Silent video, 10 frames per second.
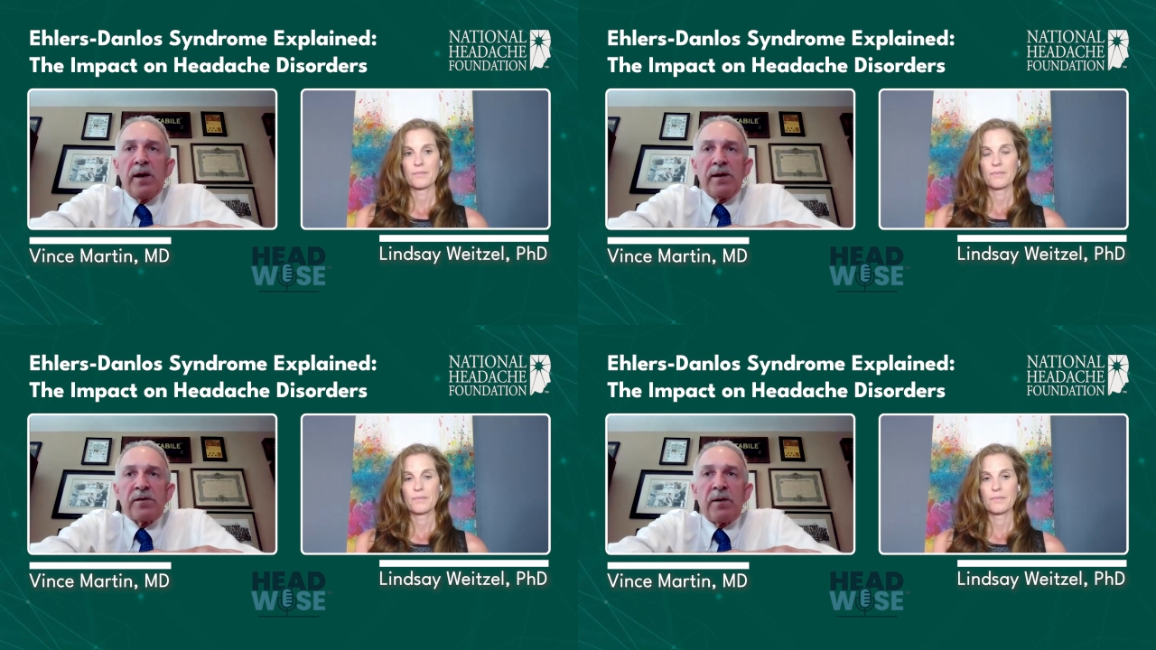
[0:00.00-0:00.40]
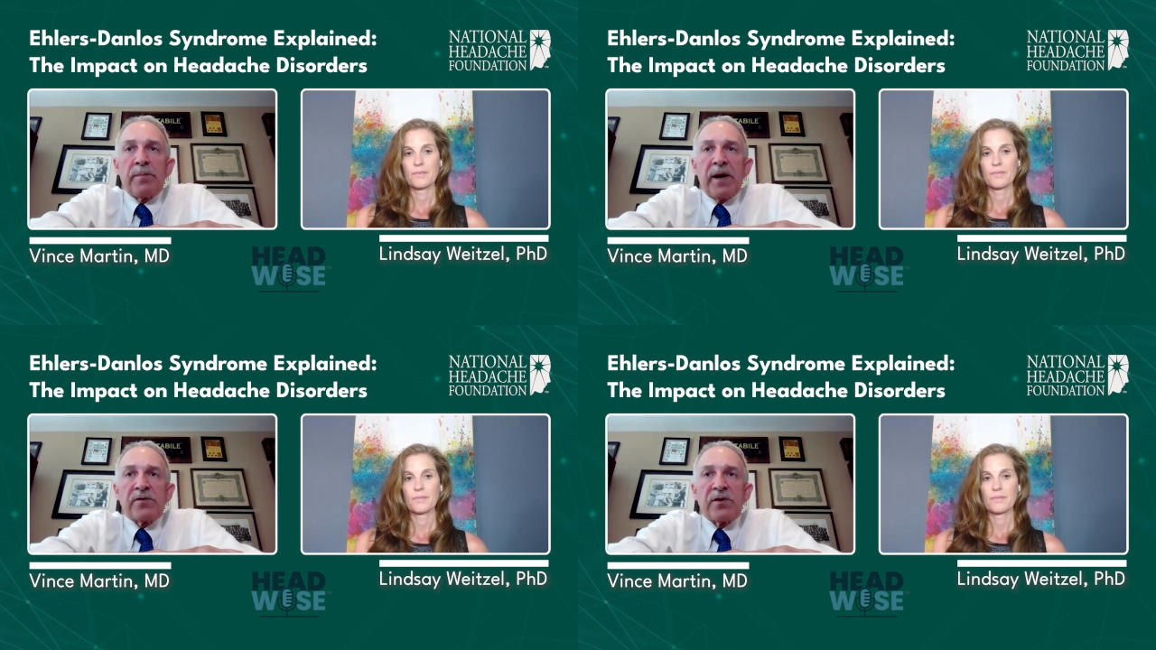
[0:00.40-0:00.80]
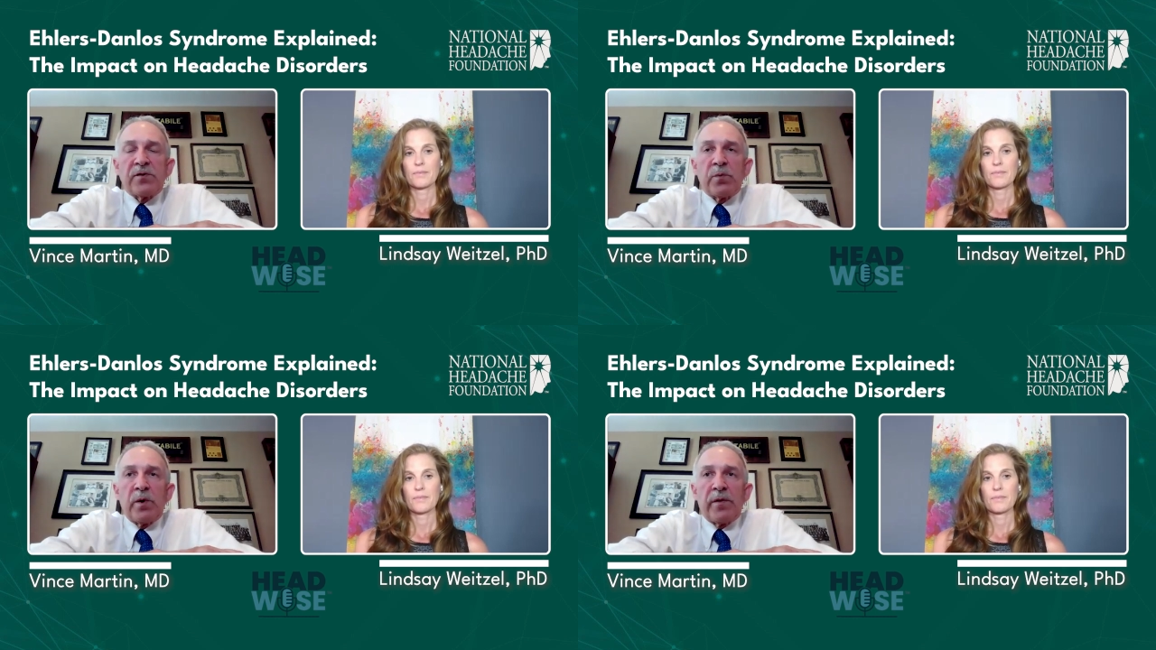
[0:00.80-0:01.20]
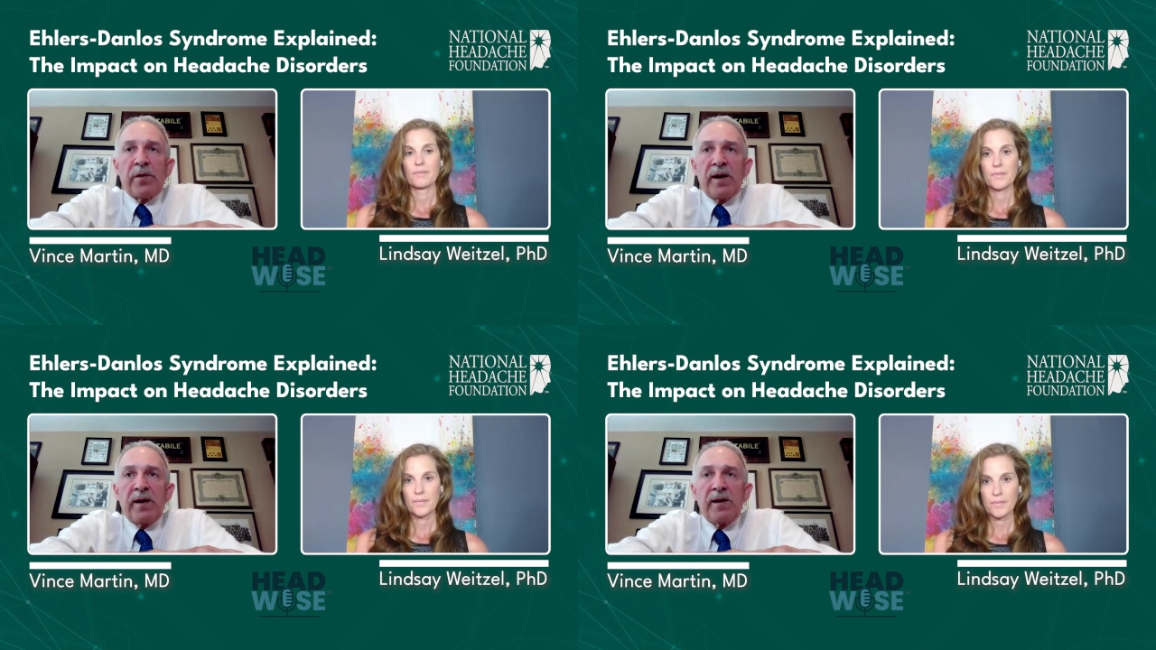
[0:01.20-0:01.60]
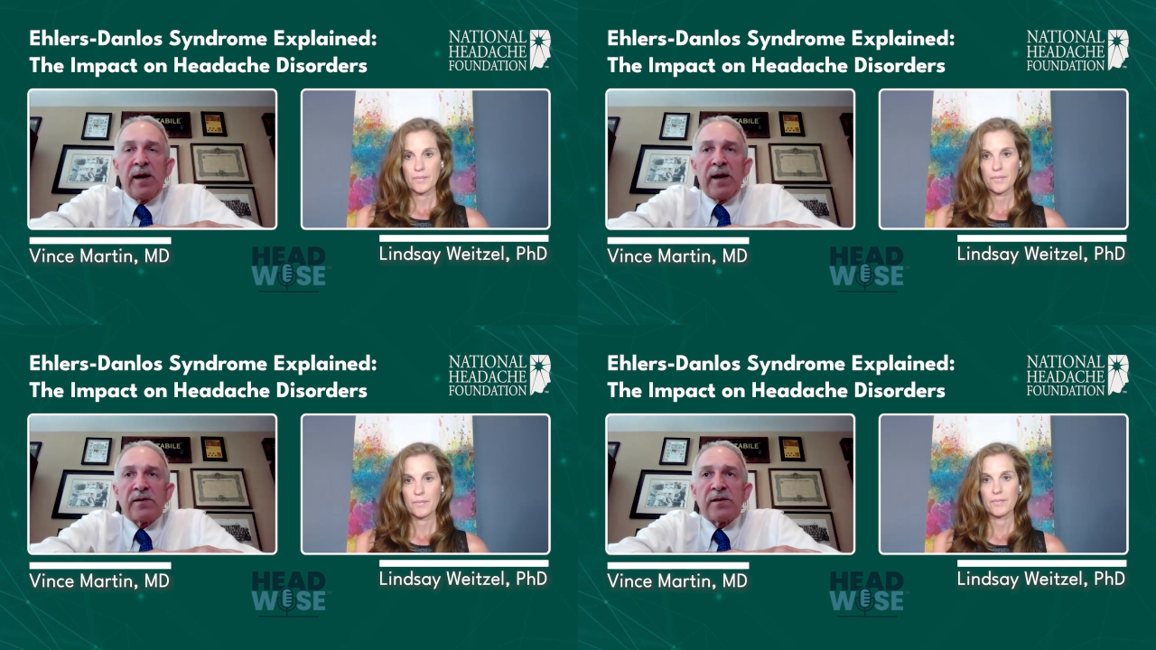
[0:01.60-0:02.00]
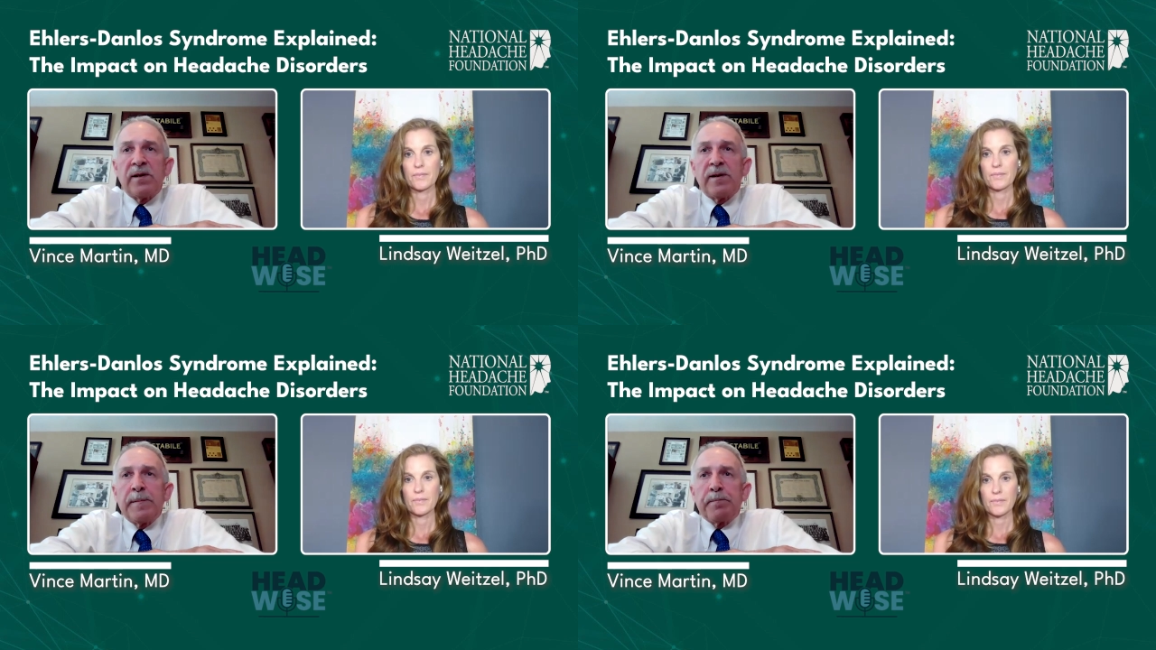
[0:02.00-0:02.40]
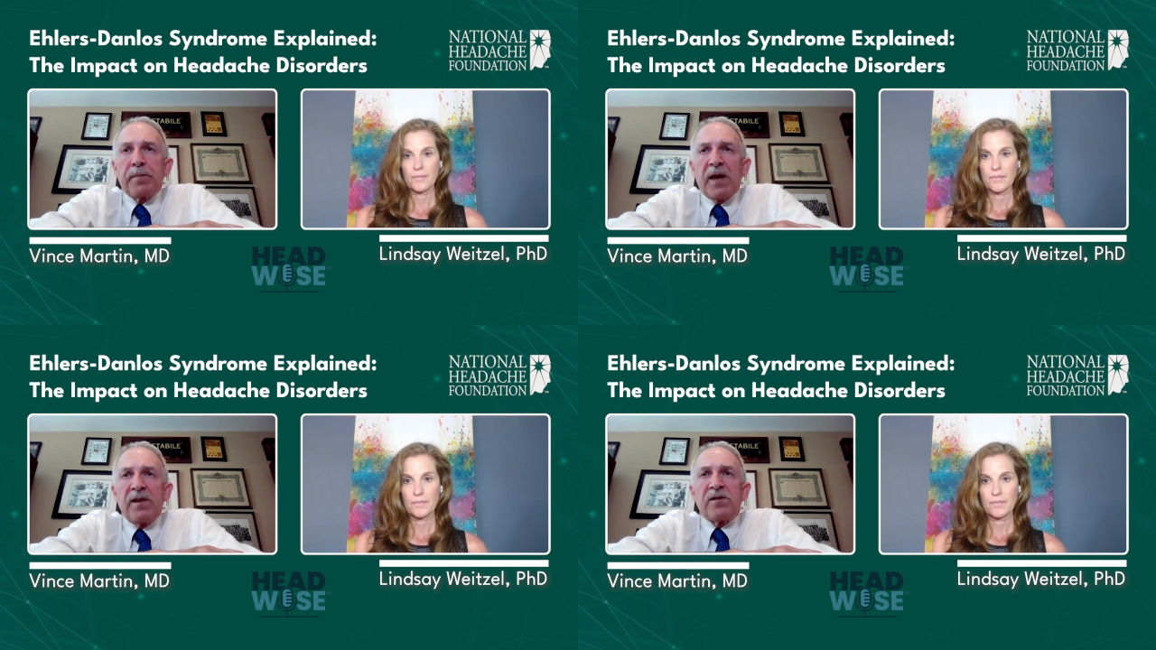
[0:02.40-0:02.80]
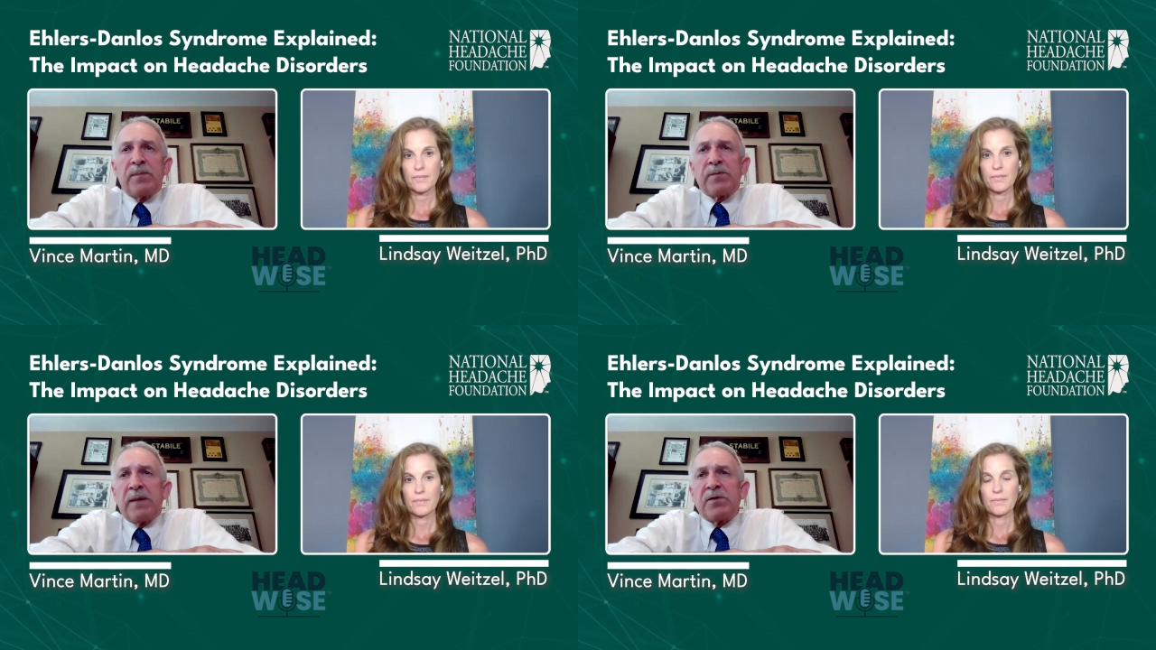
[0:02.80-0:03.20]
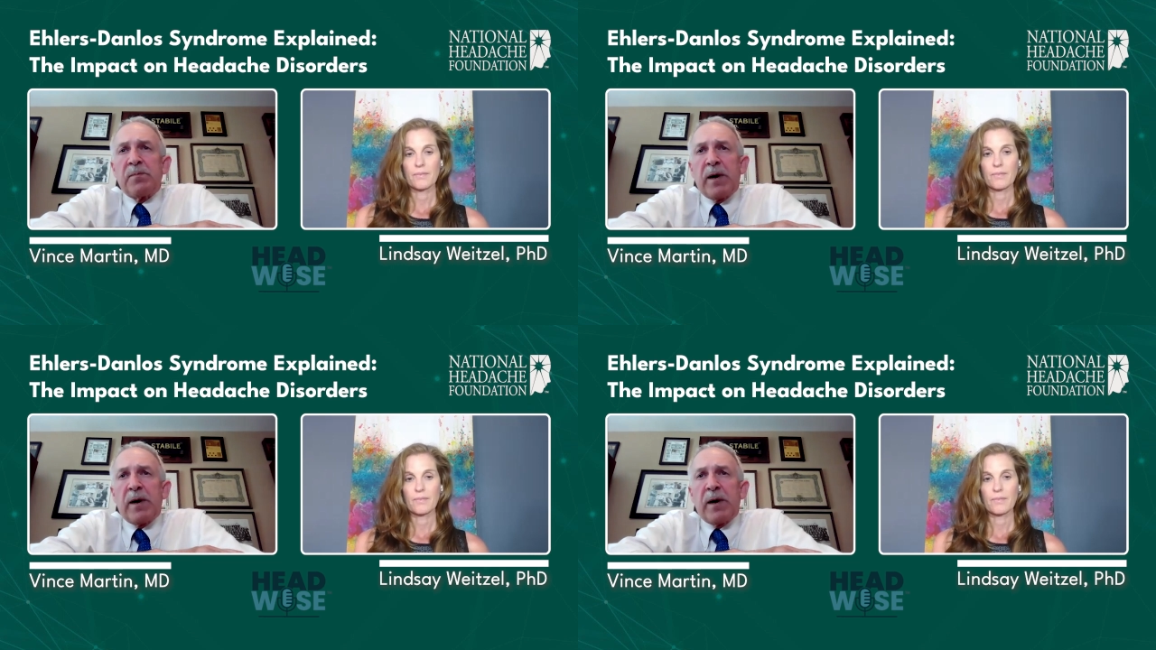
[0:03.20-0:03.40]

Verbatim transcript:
Speaker 1: in some patients with EDS. Uh, and then sometimes the